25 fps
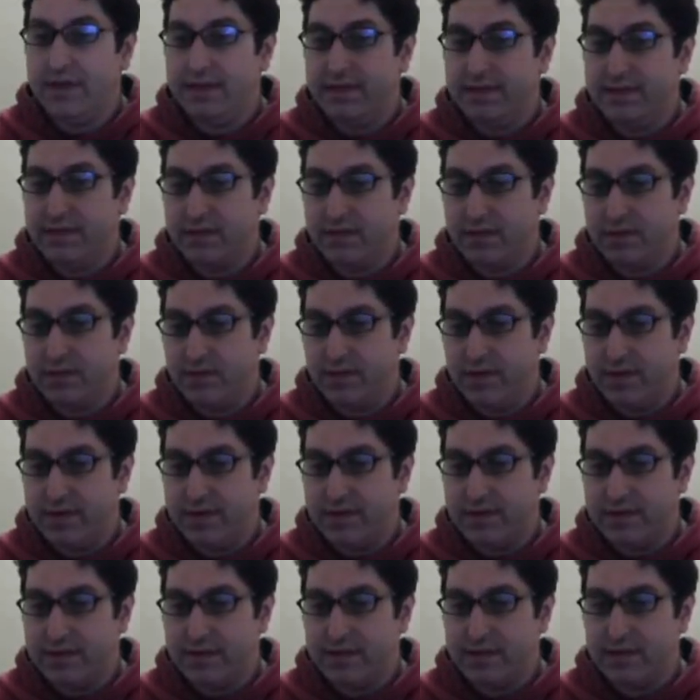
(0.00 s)
need to do
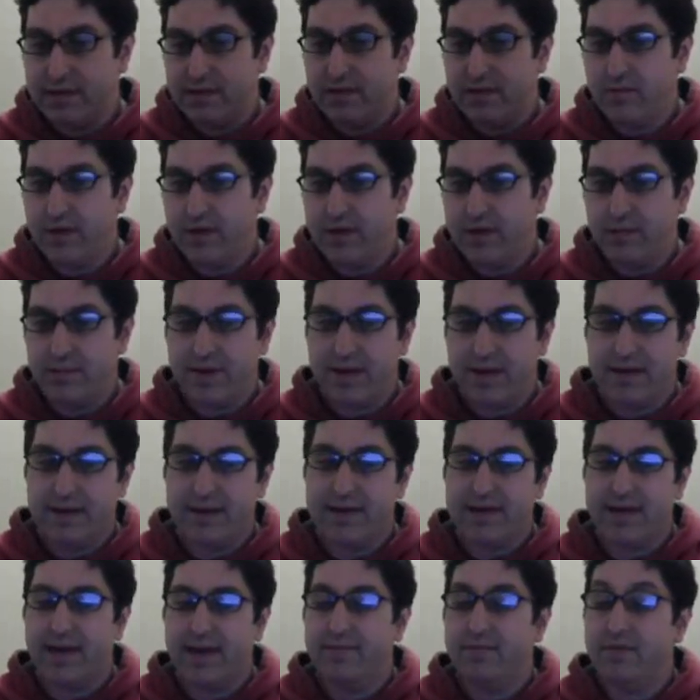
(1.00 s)
is, when you're playing
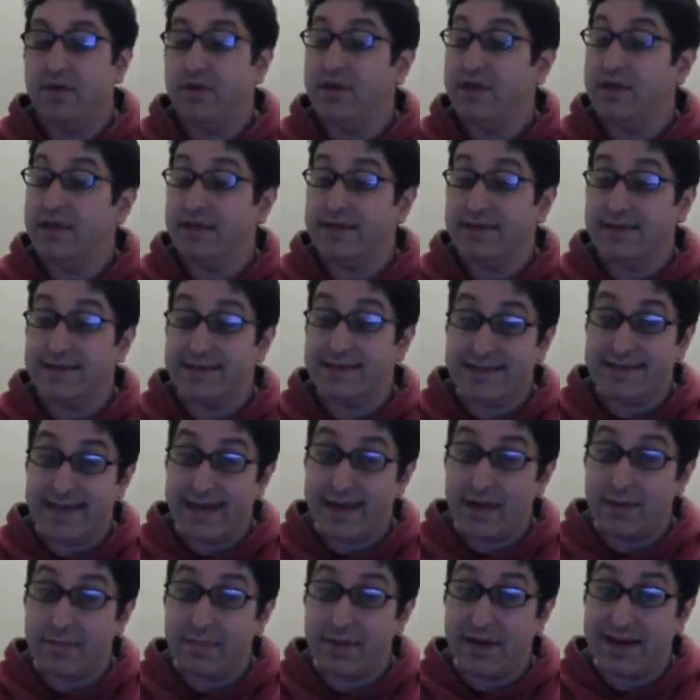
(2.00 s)
the game, you need to
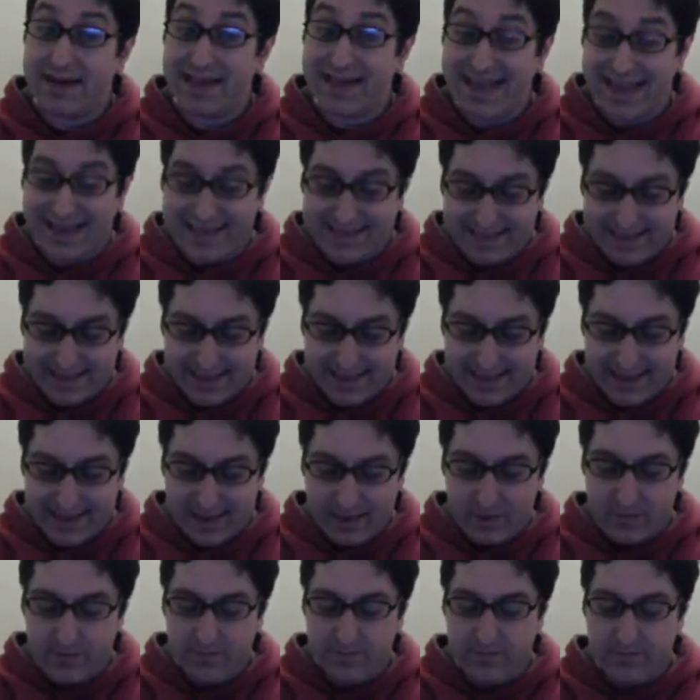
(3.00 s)
set up a guest
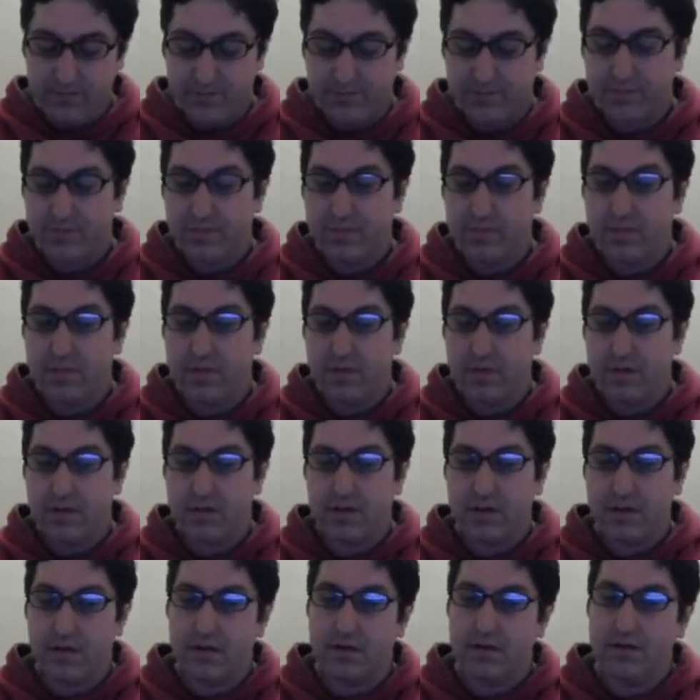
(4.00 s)
account.
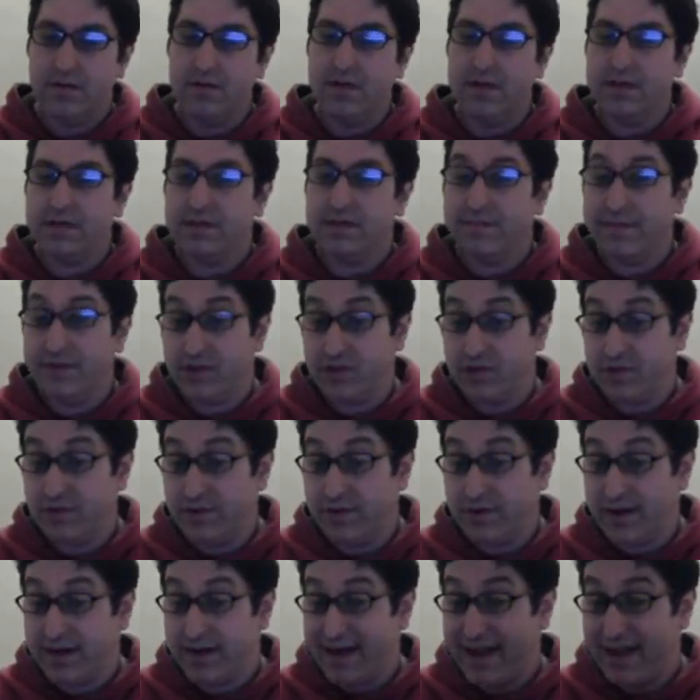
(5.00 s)
You need to make sure
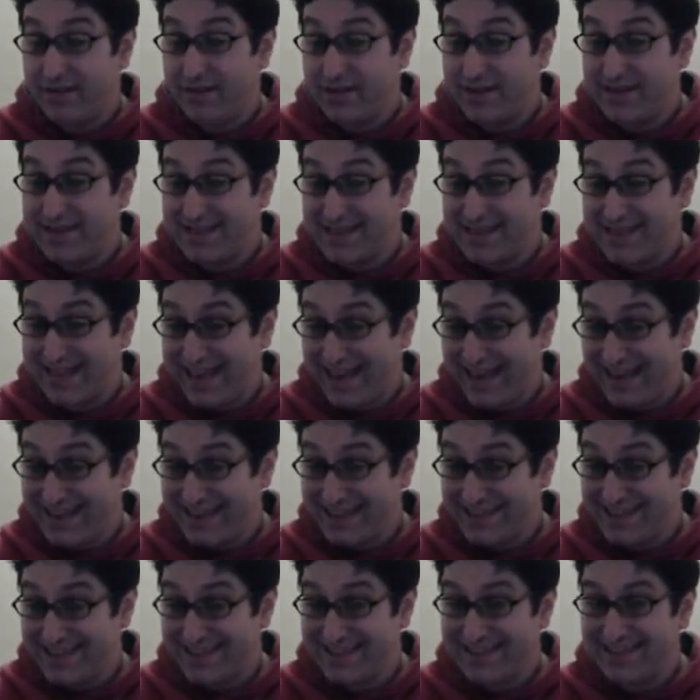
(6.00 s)
your account is
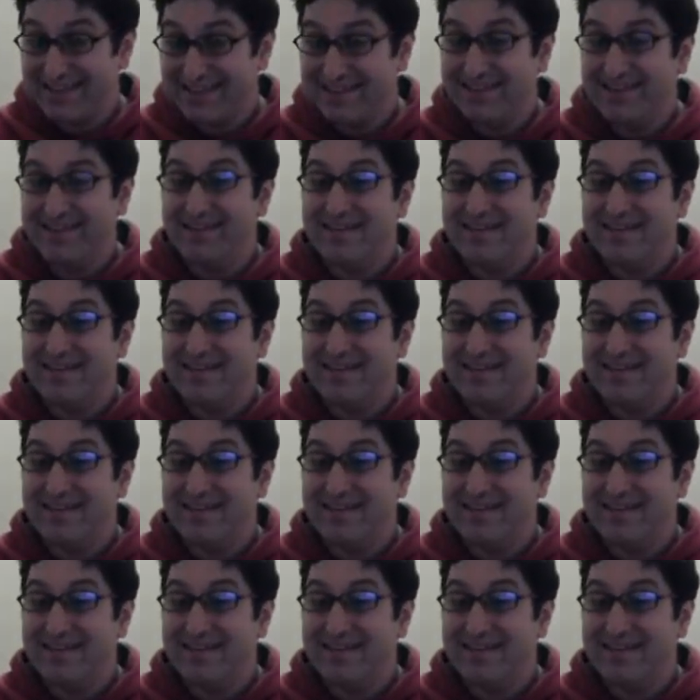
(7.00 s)
guest.